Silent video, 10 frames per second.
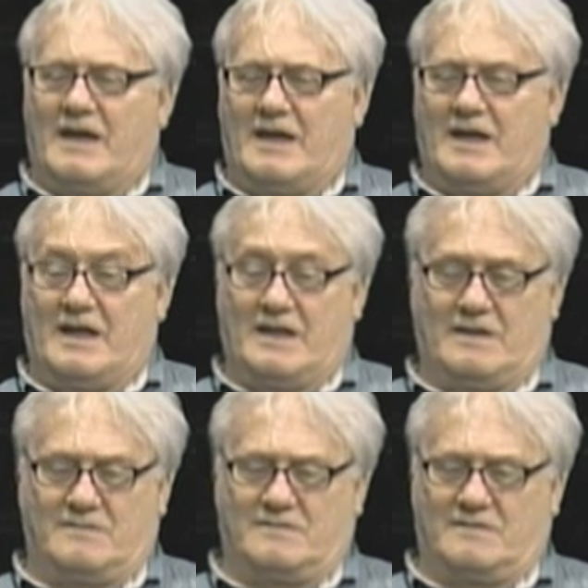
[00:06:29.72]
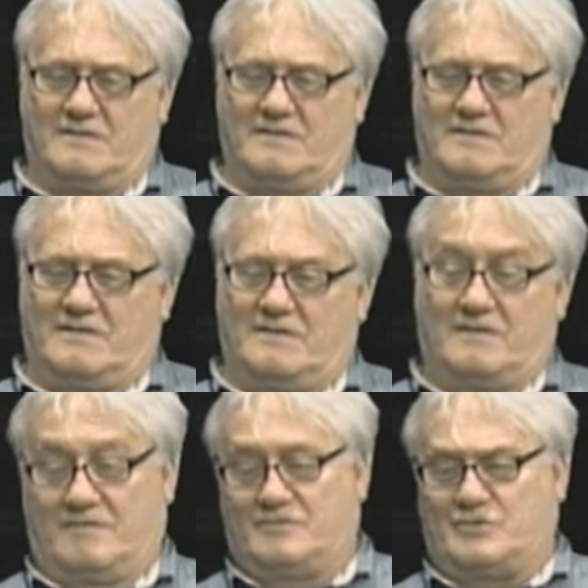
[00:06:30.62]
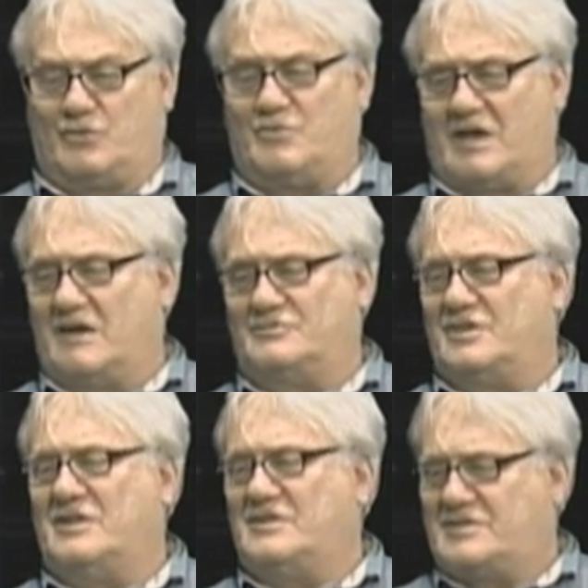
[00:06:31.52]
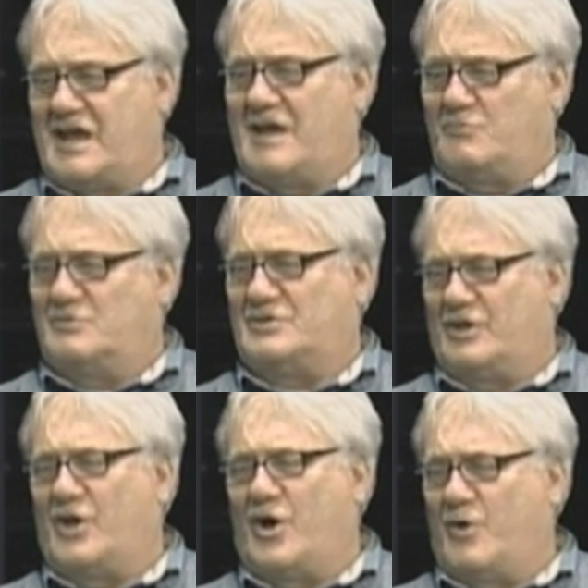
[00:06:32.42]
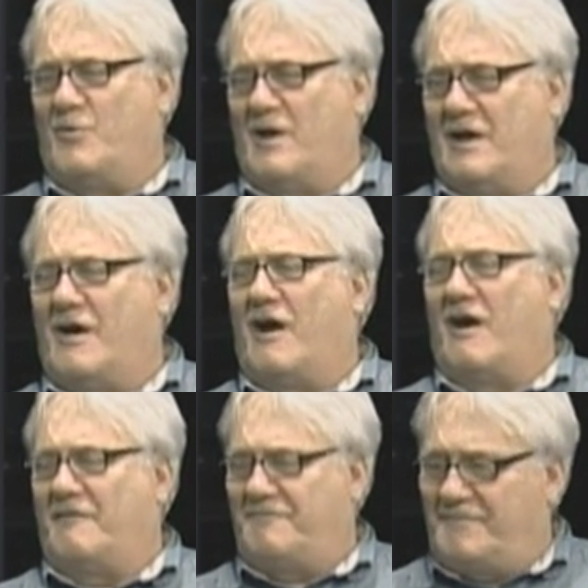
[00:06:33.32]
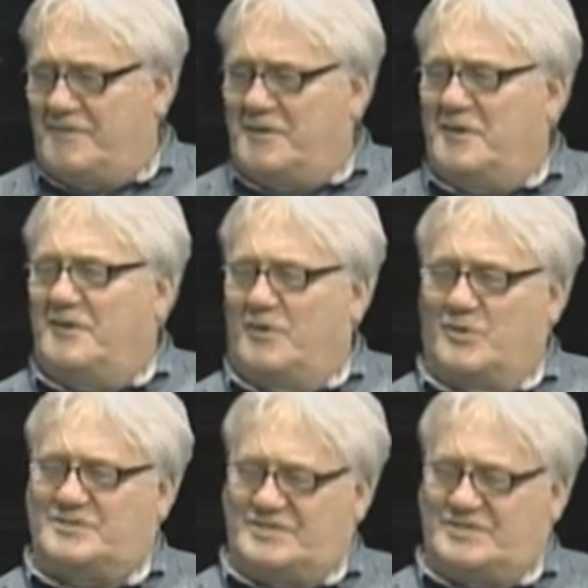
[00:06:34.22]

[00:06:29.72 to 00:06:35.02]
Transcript: and 2010 was a long way off, or it